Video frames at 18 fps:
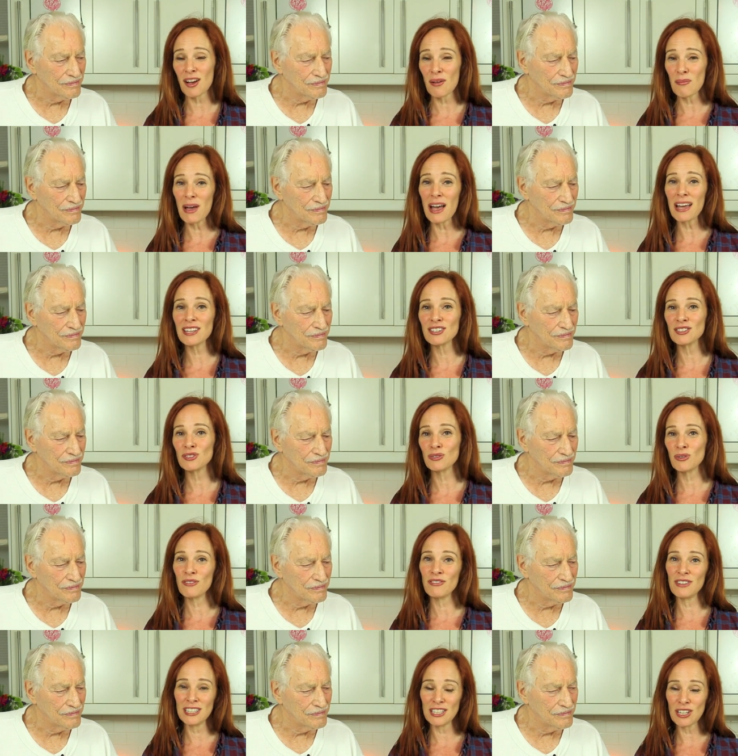Speaker 1: to come back and do
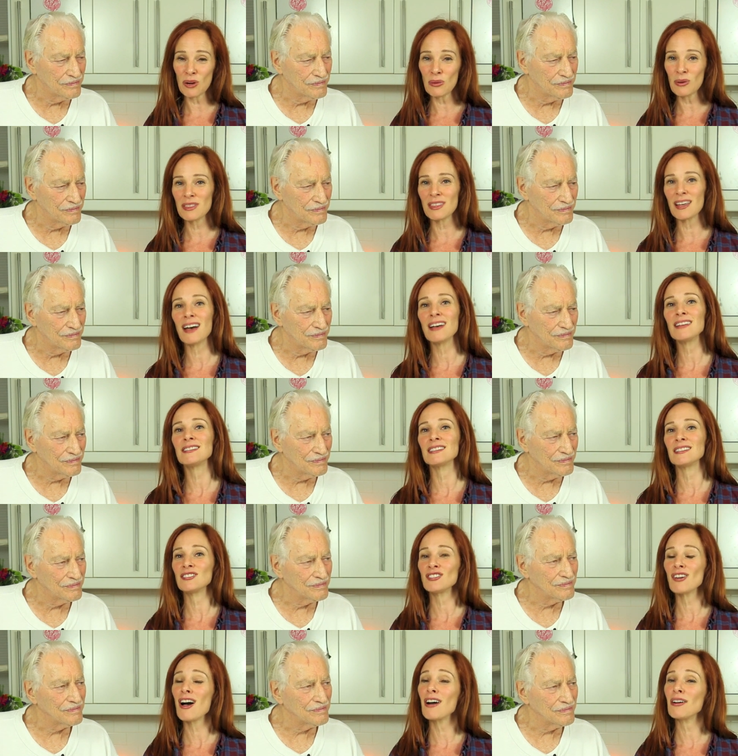a video with us
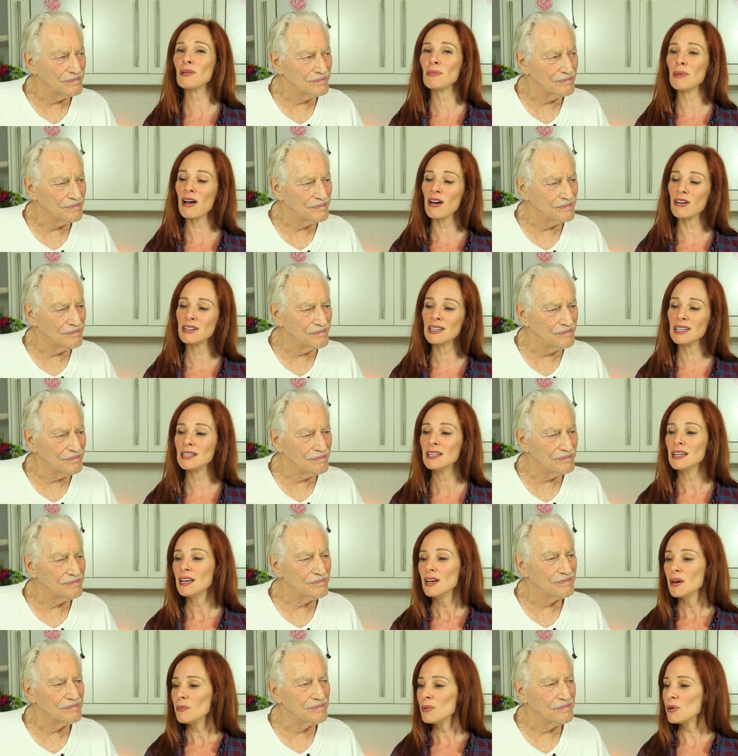and talk about it.
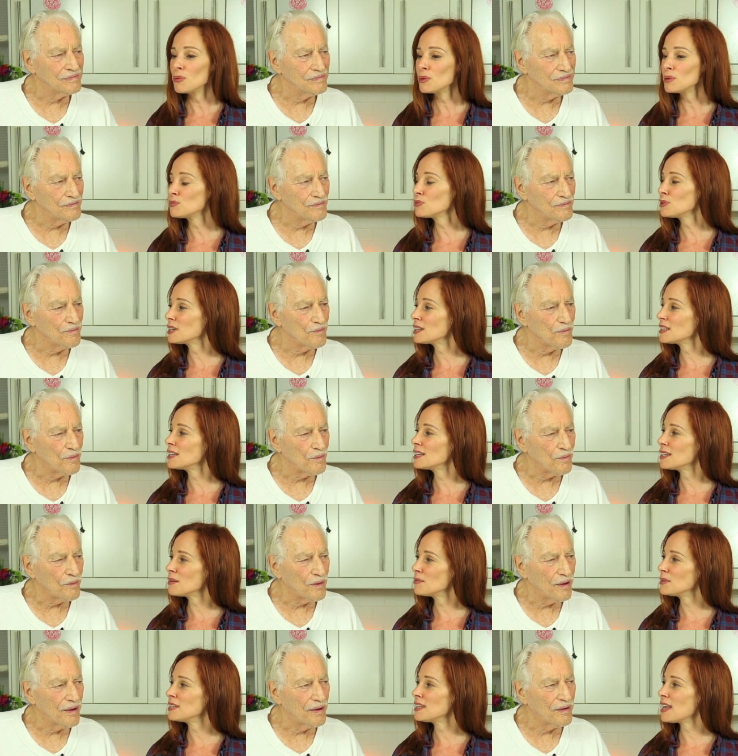But we really,
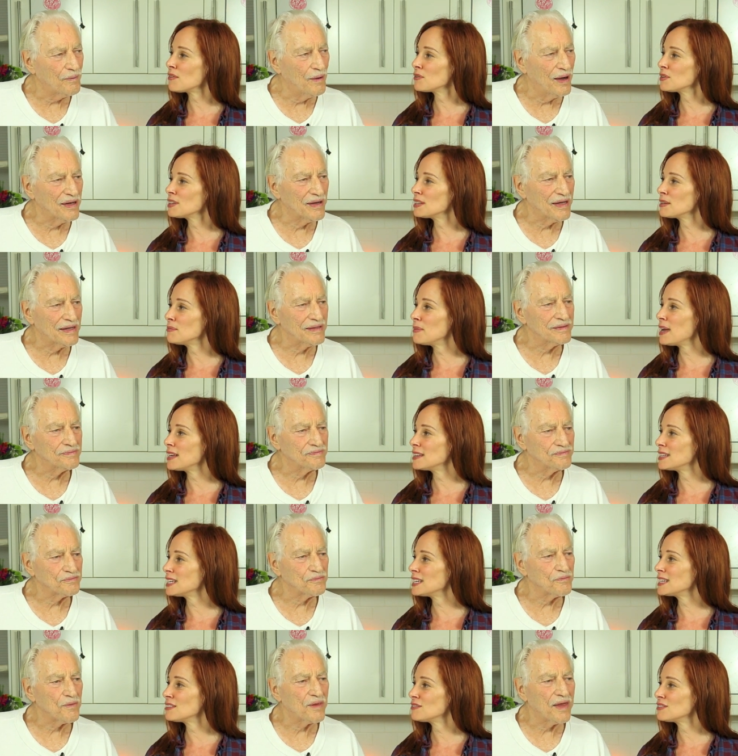I mean, that well, really uh, made the
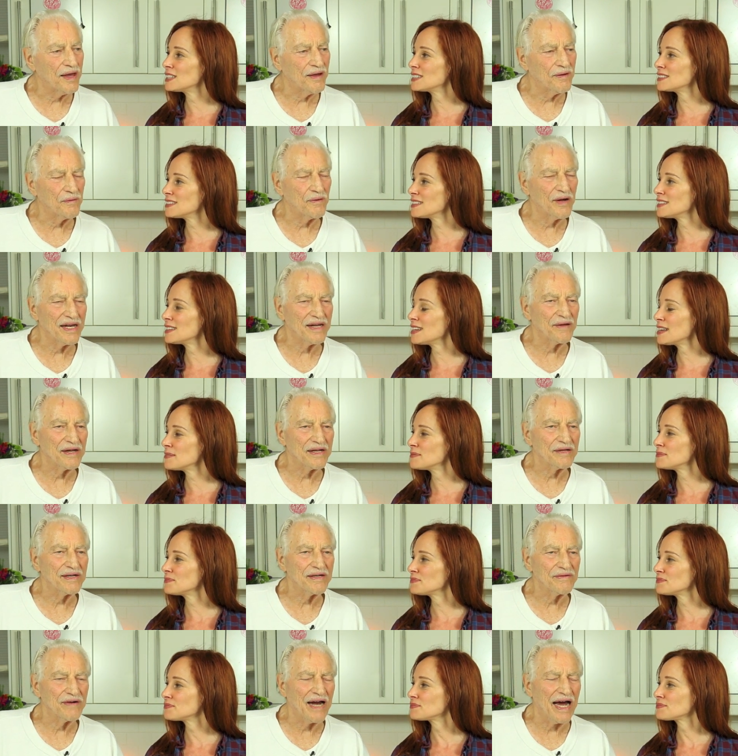evening, didn't well, uh,
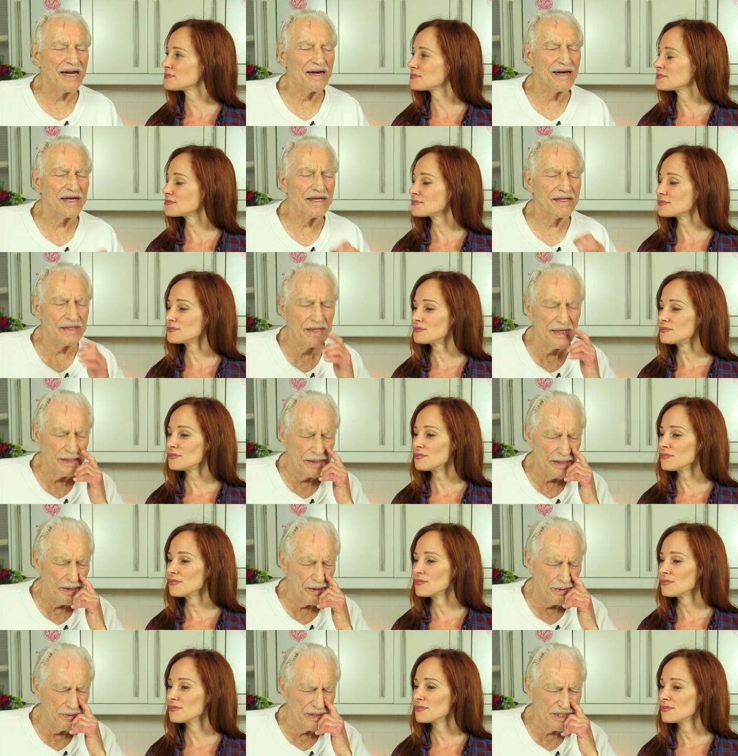
Speaker 2: right. It,
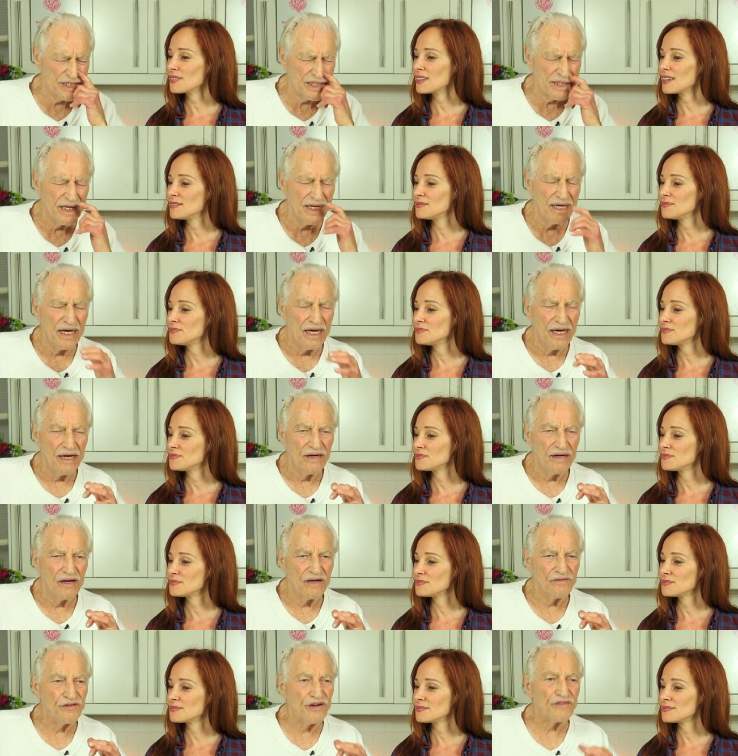uh, it was
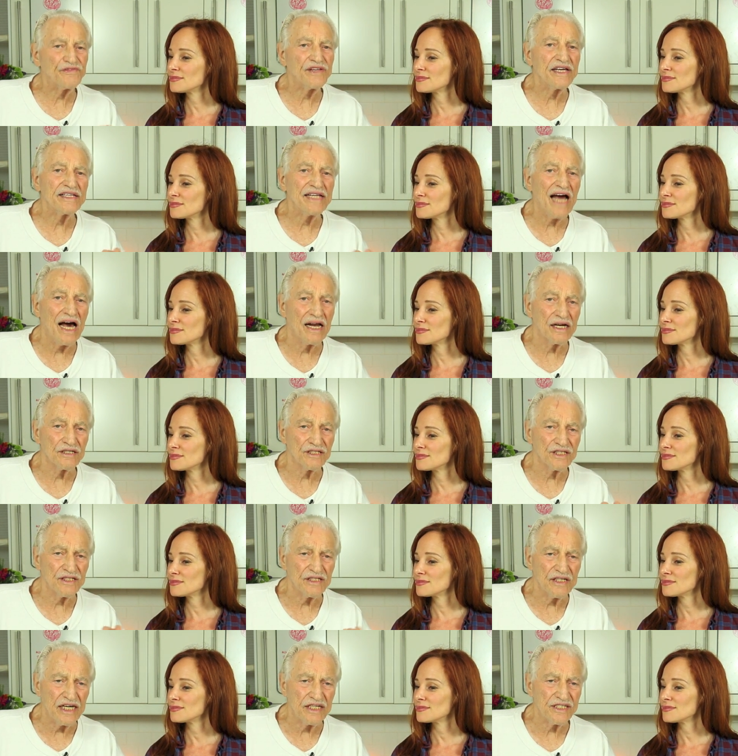
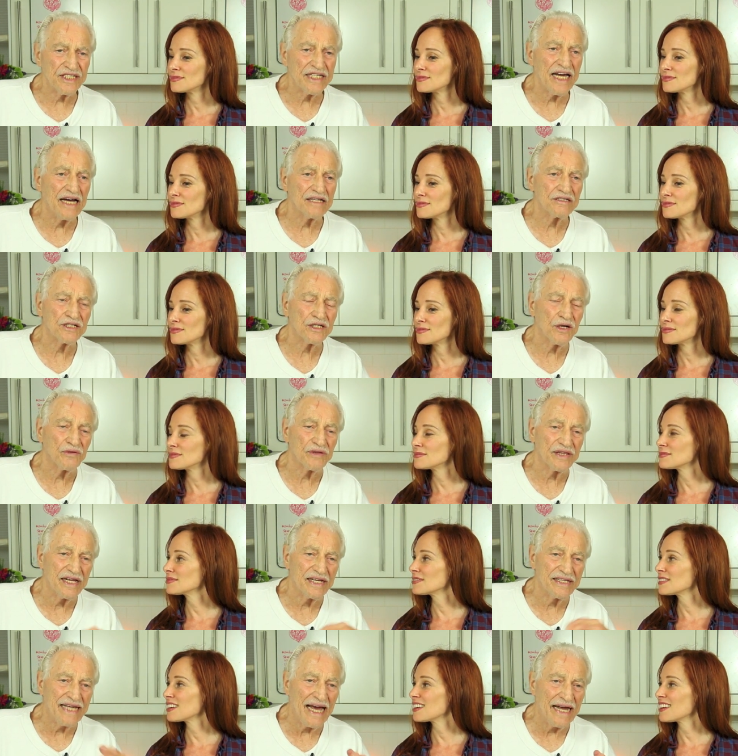$50 a set, so
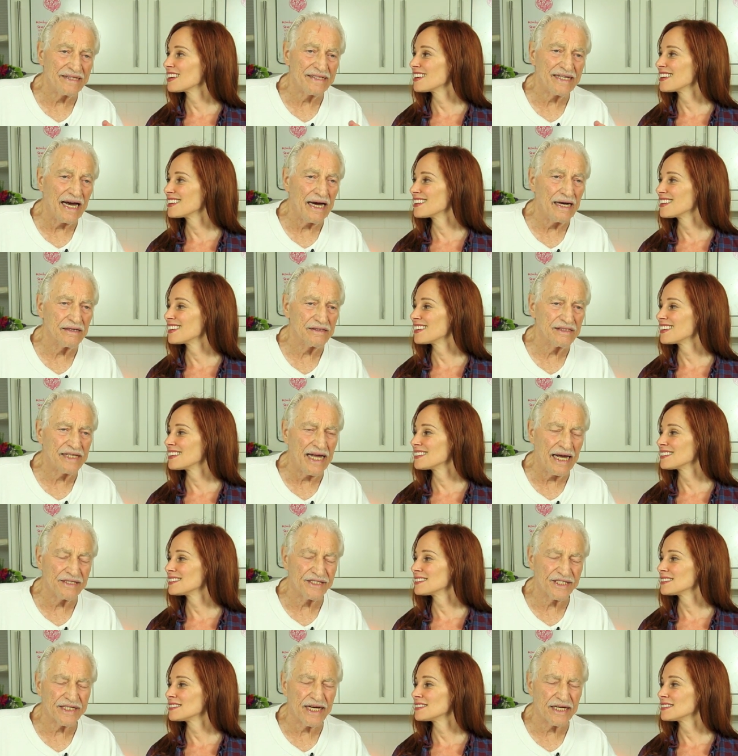the 10, time,
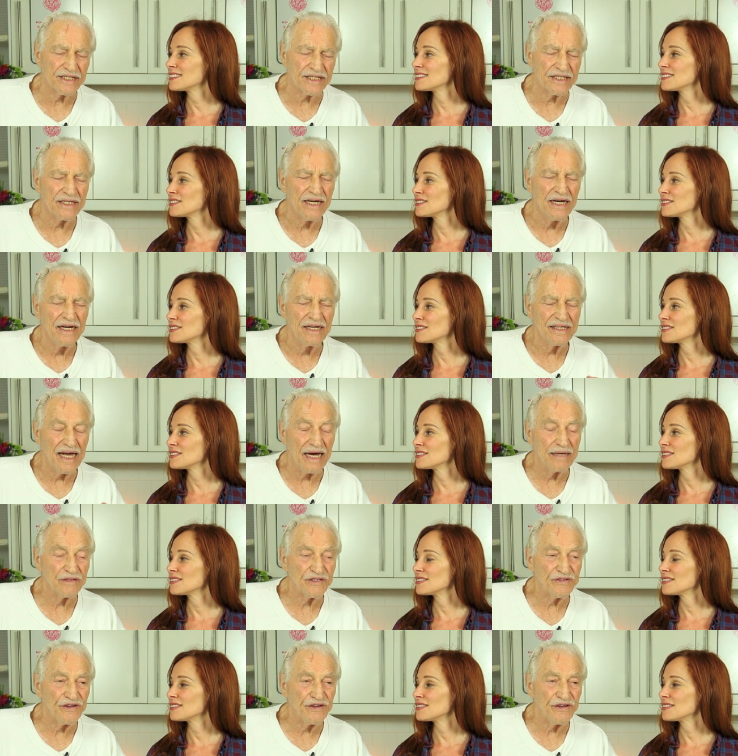10 sets times